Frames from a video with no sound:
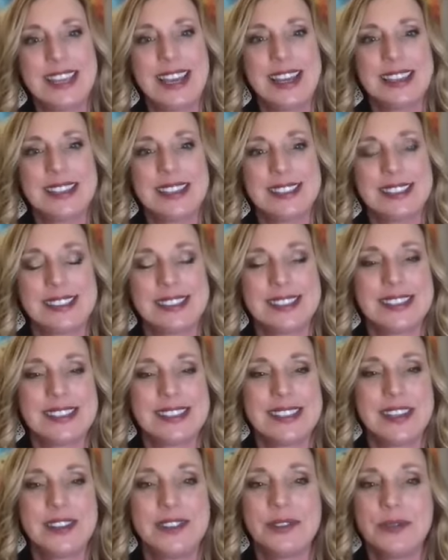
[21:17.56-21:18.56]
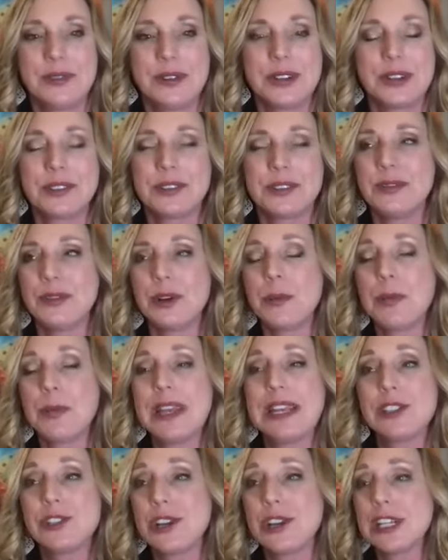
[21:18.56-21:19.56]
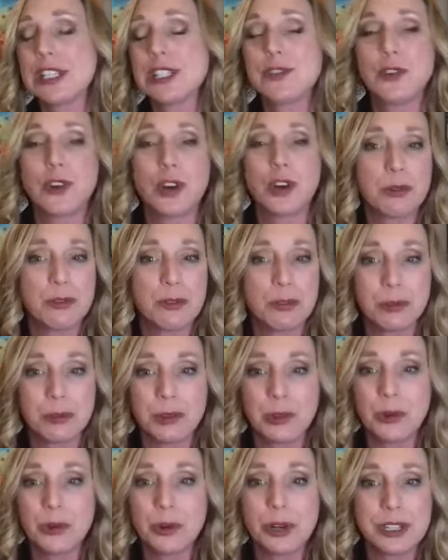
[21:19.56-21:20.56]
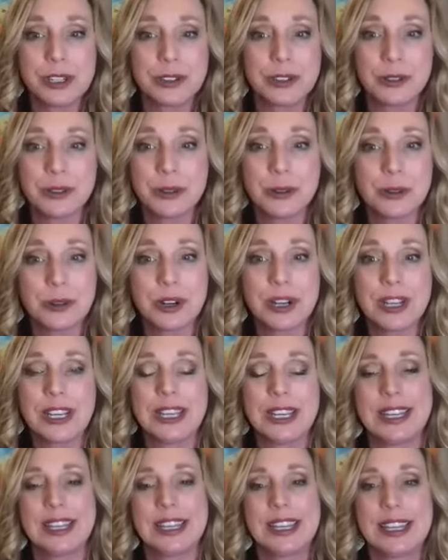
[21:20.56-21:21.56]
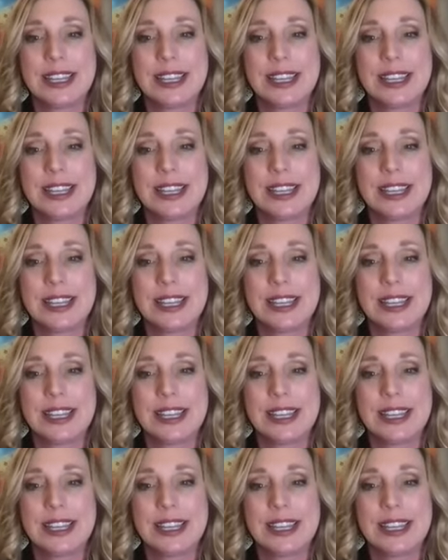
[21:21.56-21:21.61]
Yes. So we're being transformed from glory to glory.